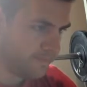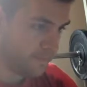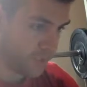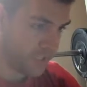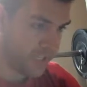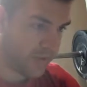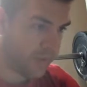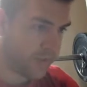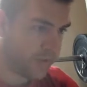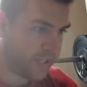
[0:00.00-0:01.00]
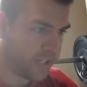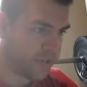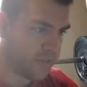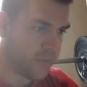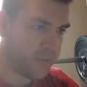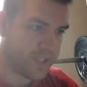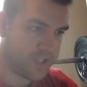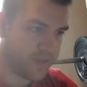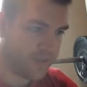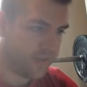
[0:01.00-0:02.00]
But she got a 30-year term and she's
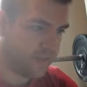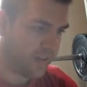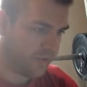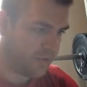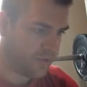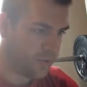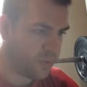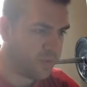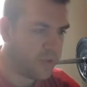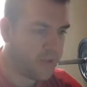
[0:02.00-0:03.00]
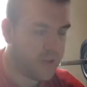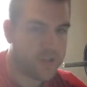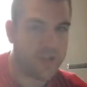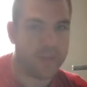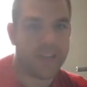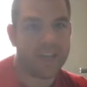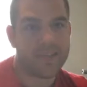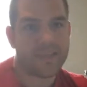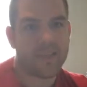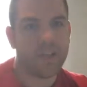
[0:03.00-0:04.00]
55 years old. So I mean
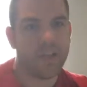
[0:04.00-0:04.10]
that's